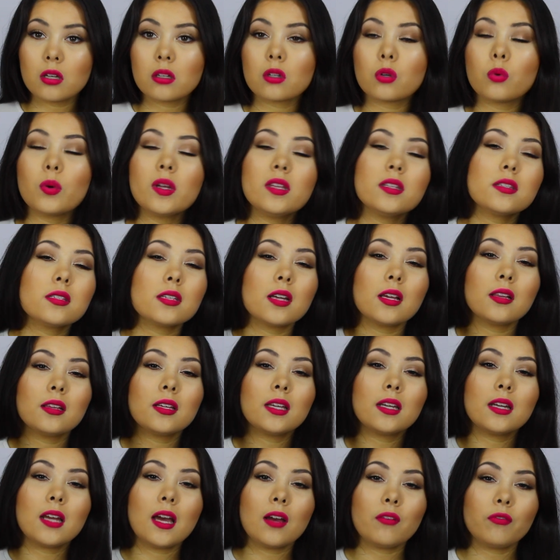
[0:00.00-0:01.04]

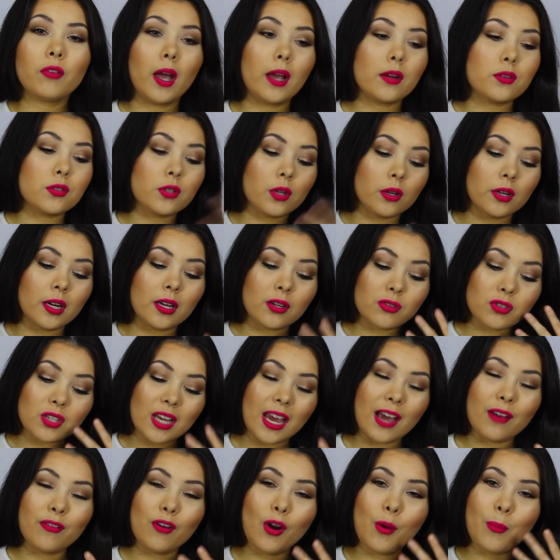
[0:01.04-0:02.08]
Coincidentally enough, I don't actually
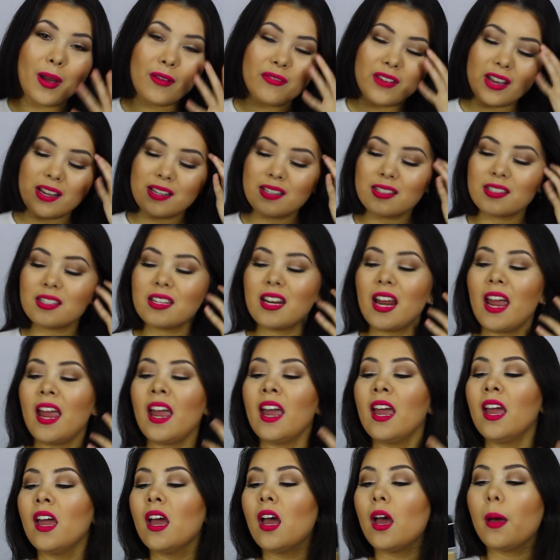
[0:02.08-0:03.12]
have it on my face
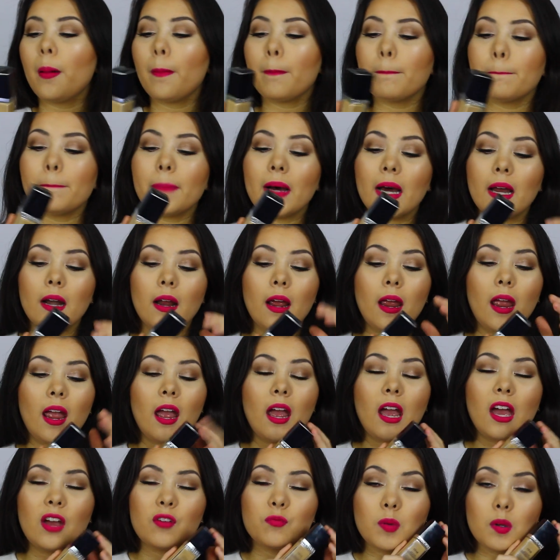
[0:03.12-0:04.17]
today, but I
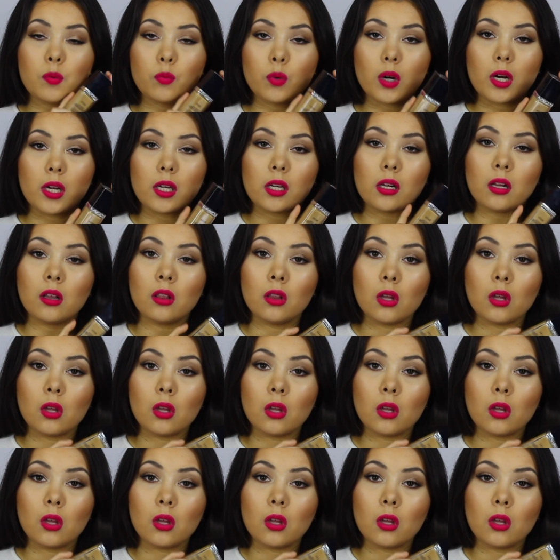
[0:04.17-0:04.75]
have been wearing a